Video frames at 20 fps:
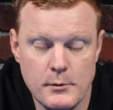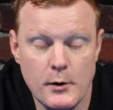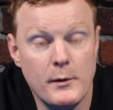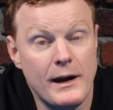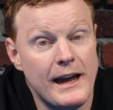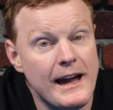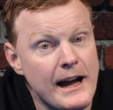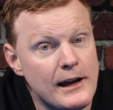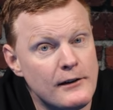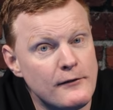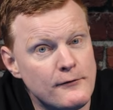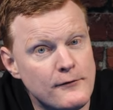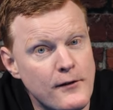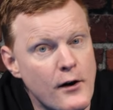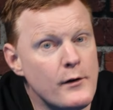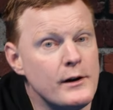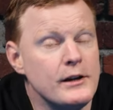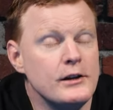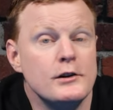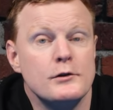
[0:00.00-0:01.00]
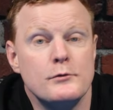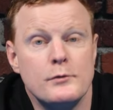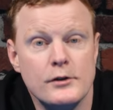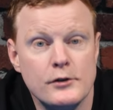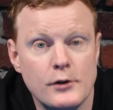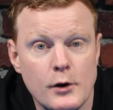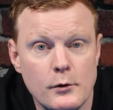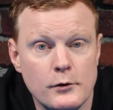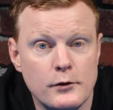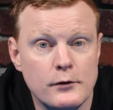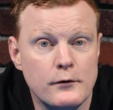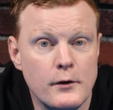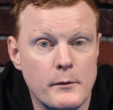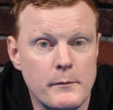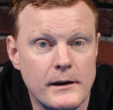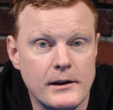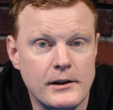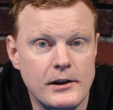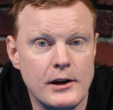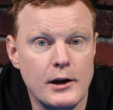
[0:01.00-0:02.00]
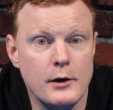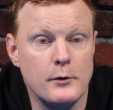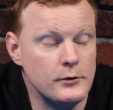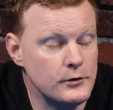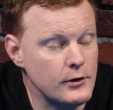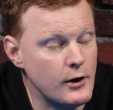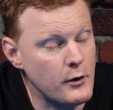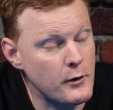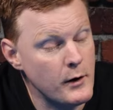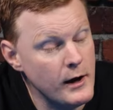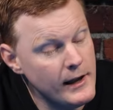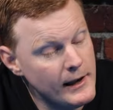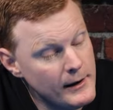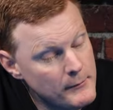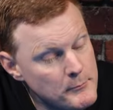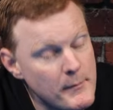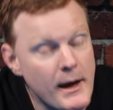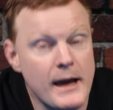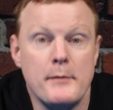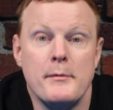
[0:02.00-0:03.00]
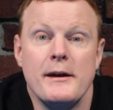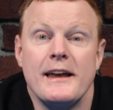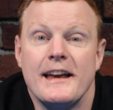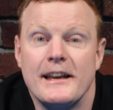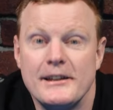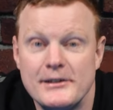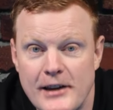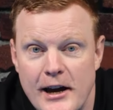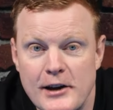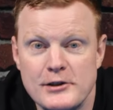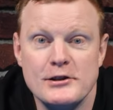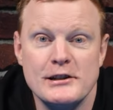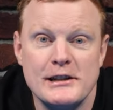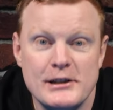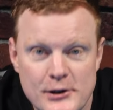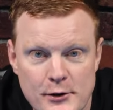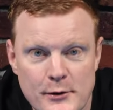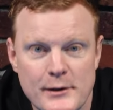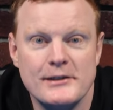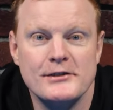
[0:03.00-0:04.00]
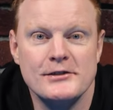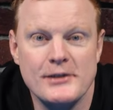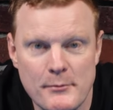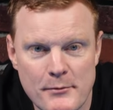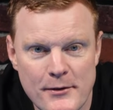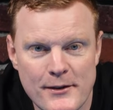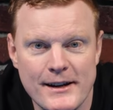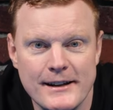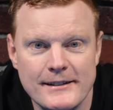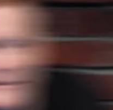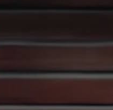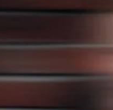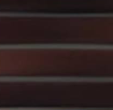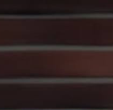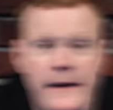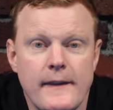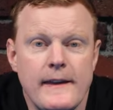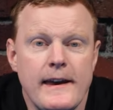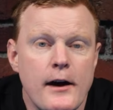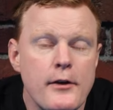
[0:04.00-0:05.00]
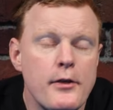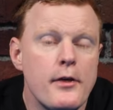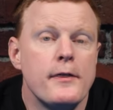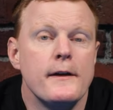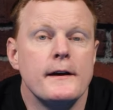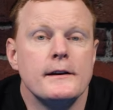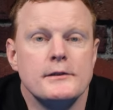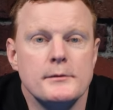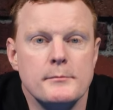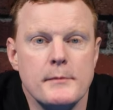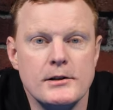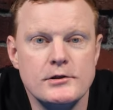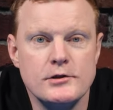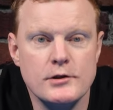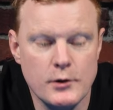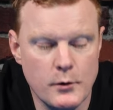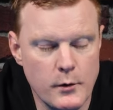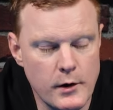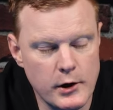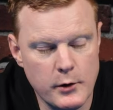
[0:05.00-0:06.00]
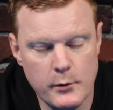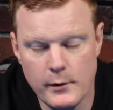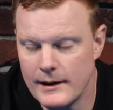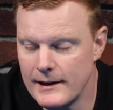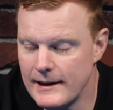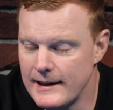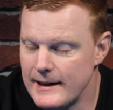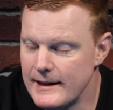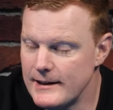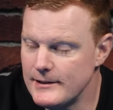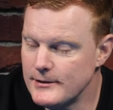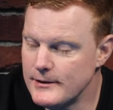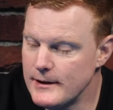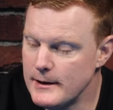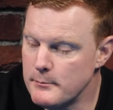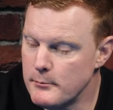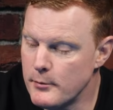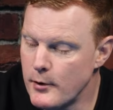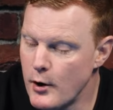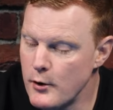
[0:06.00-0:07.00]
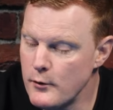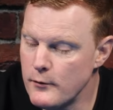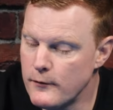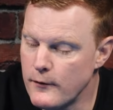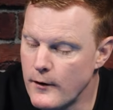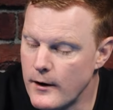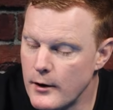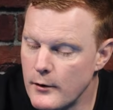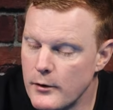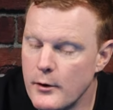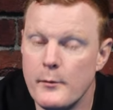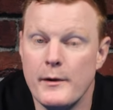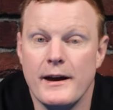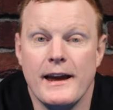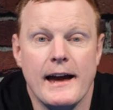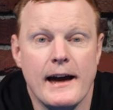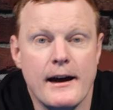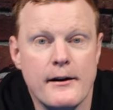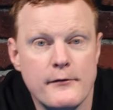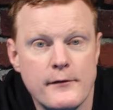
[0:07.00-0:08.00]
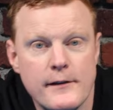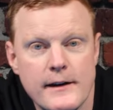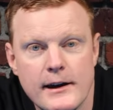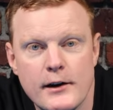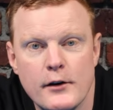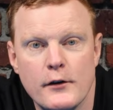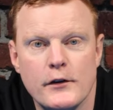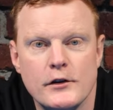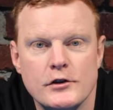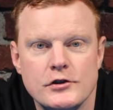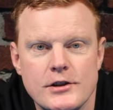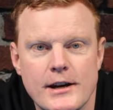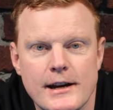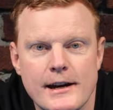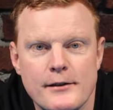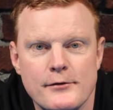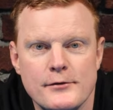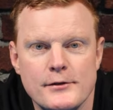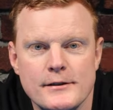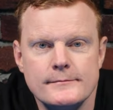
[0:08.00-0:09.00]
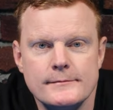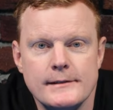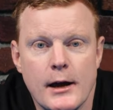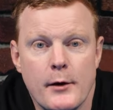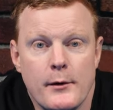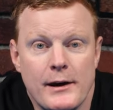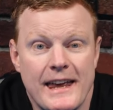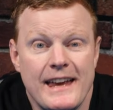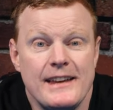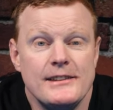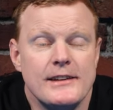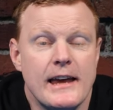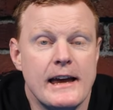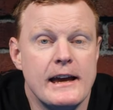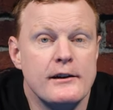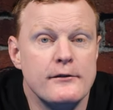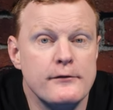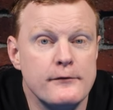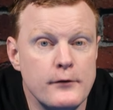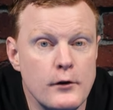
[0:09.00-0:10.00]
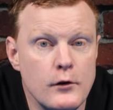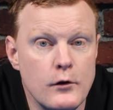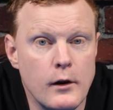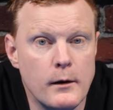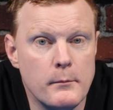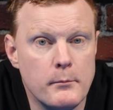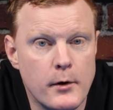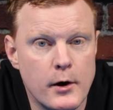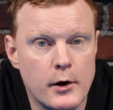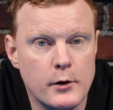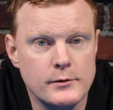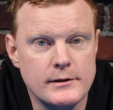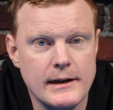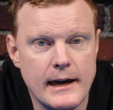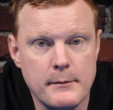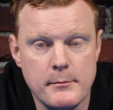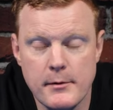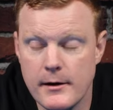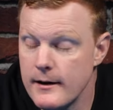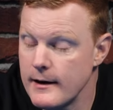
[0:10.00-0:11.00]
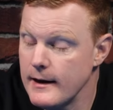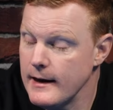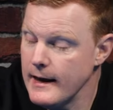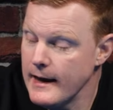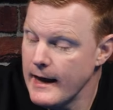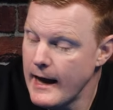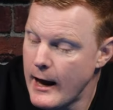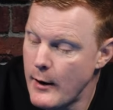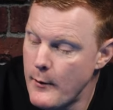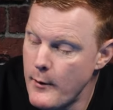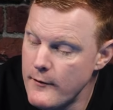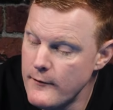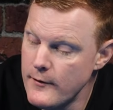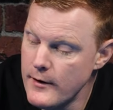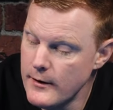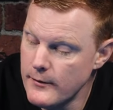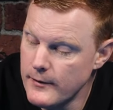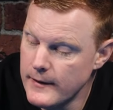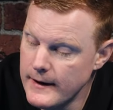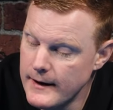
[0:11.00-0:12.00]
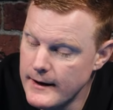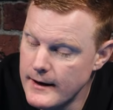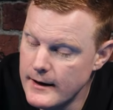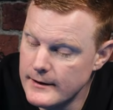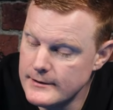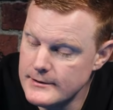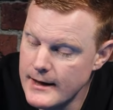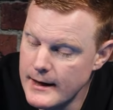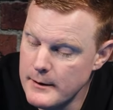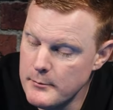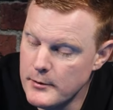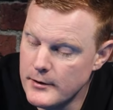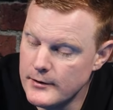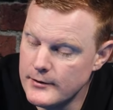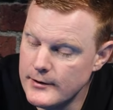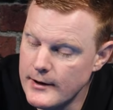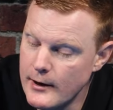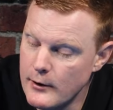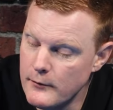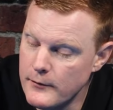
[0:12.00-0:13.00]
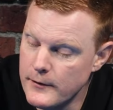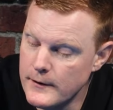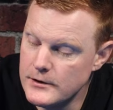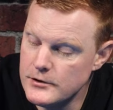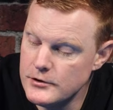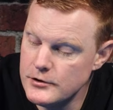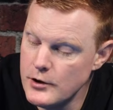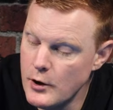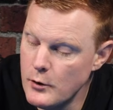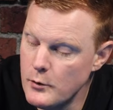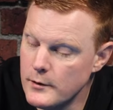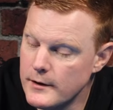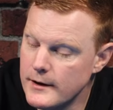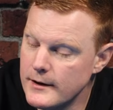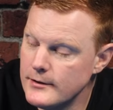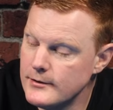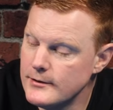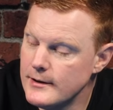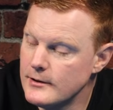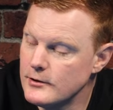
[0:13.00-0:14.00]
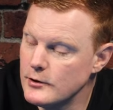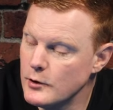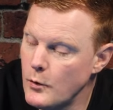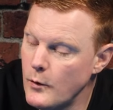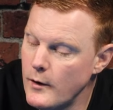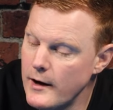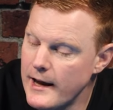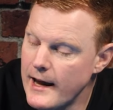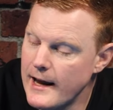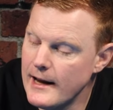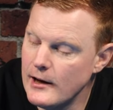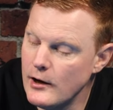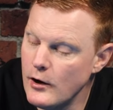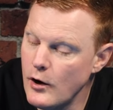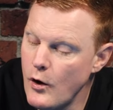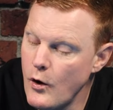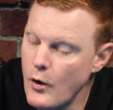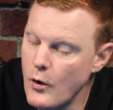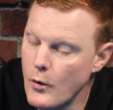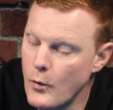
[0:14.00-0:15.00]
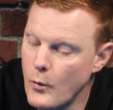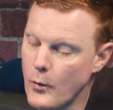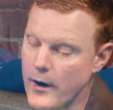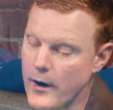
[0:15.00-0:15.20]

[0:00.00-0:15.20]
but we had very good results from the queue, so maybe it's actually doing something. And the other thing to mention quite quickly is the profile that we have here on the shaft. Now it is a full pro taper, however the uh, taper itself, the shoulder, sits quite a long